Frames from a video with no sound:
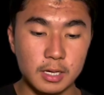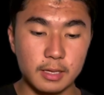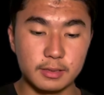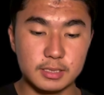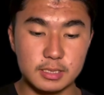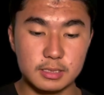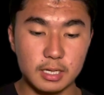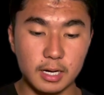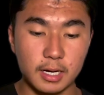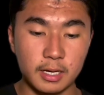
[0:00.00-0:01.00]
This is
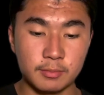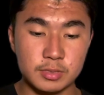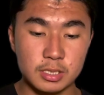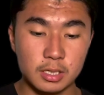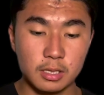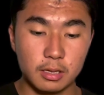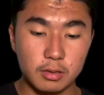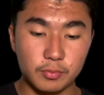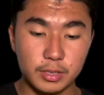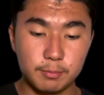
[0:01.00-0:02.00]
times
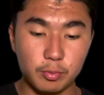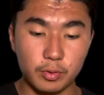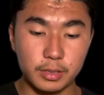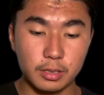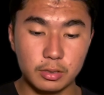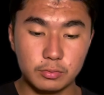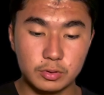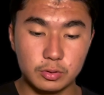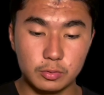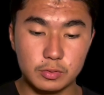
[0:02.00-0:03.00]

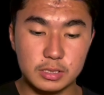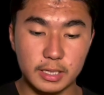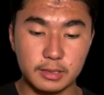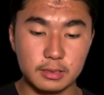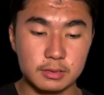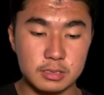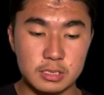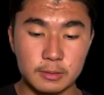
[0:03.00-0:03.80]
3.02 seconds.